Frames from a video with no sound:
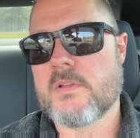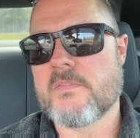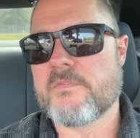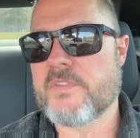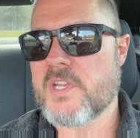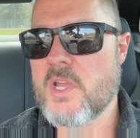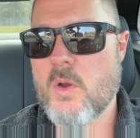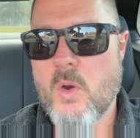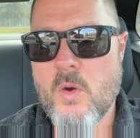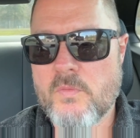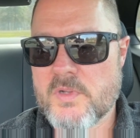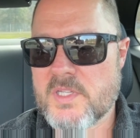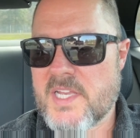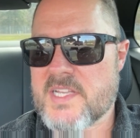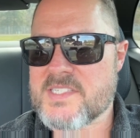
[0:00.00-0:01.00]
Video
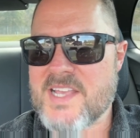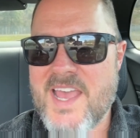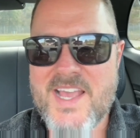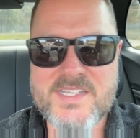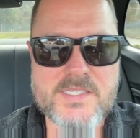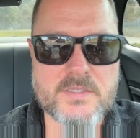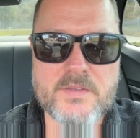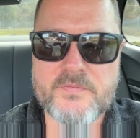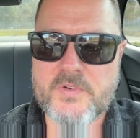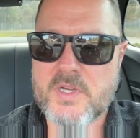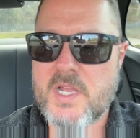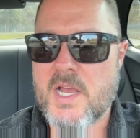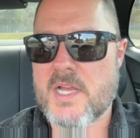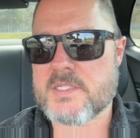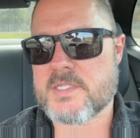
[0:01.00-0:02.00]
overlay is excellent for
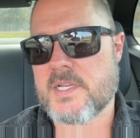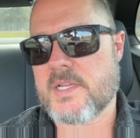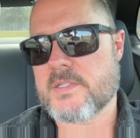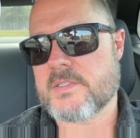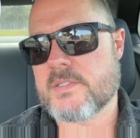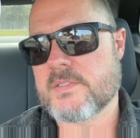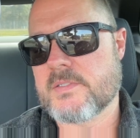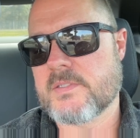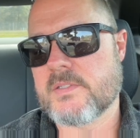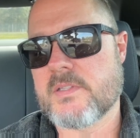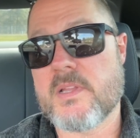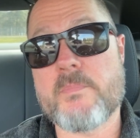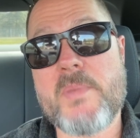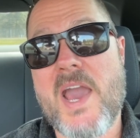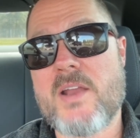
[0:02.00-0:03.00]
content.
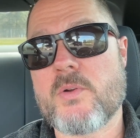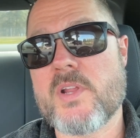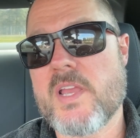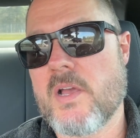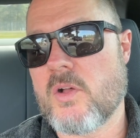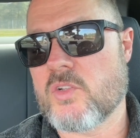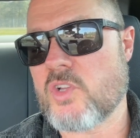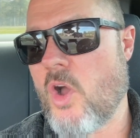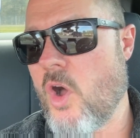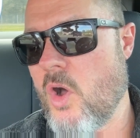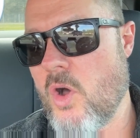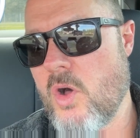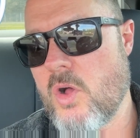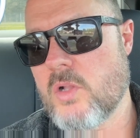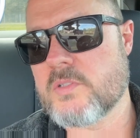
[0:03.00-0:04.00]
The battery held
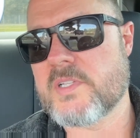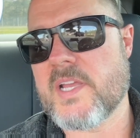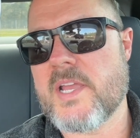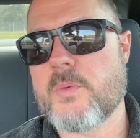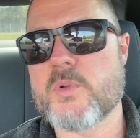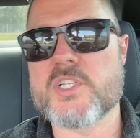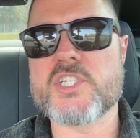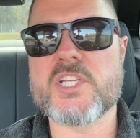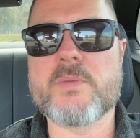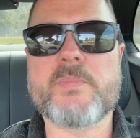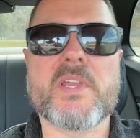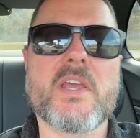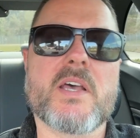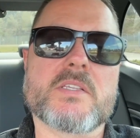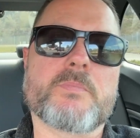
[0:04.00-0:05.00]
all day with
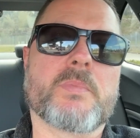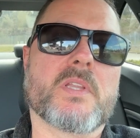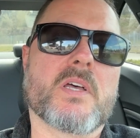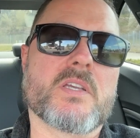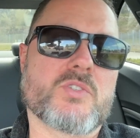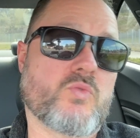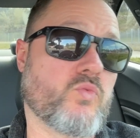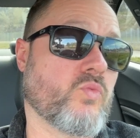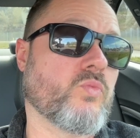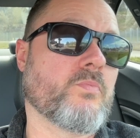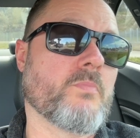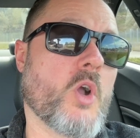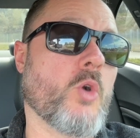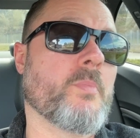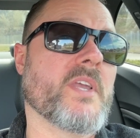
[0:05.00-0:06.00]
GPS plus
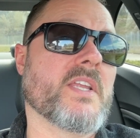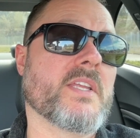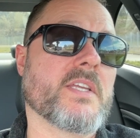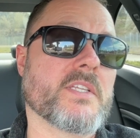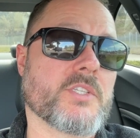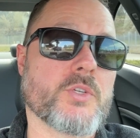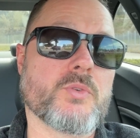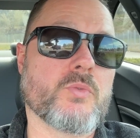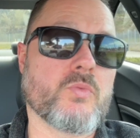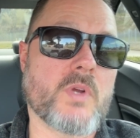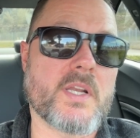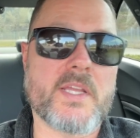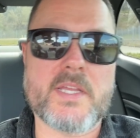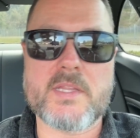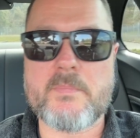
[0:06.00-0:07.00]
OBDII
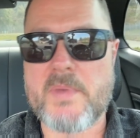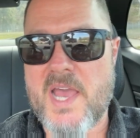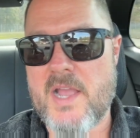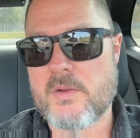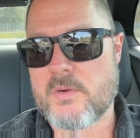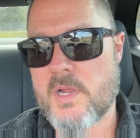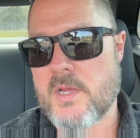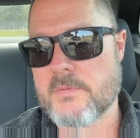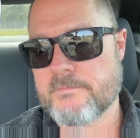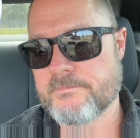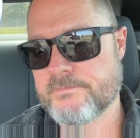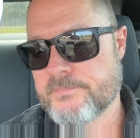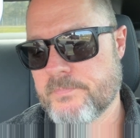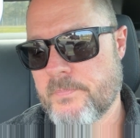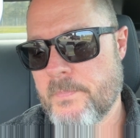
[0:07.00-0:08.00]
running in the background.
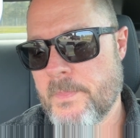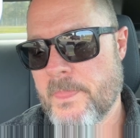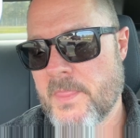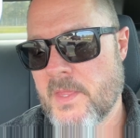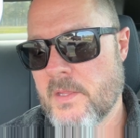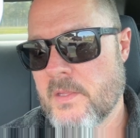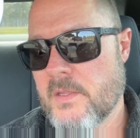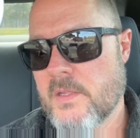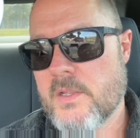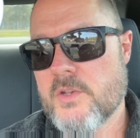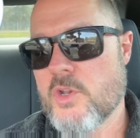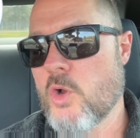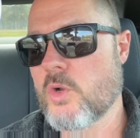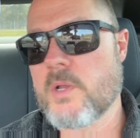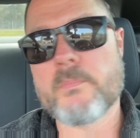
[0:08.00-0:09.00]

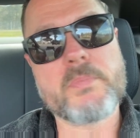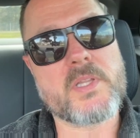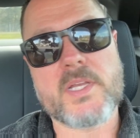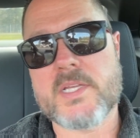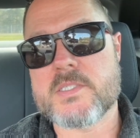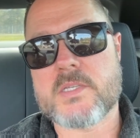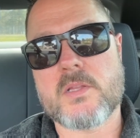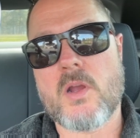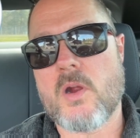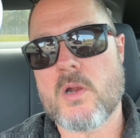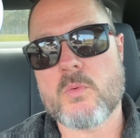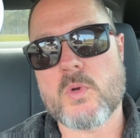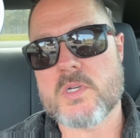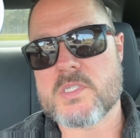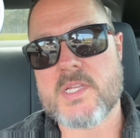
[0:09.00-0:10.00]
No complaints on the
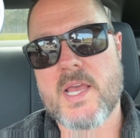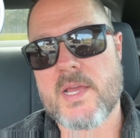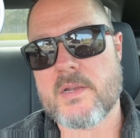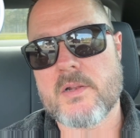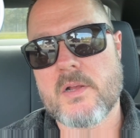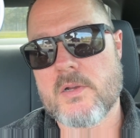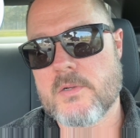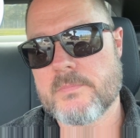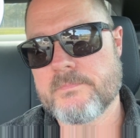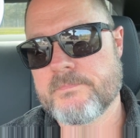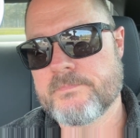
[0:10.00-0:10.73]
hardware side at all.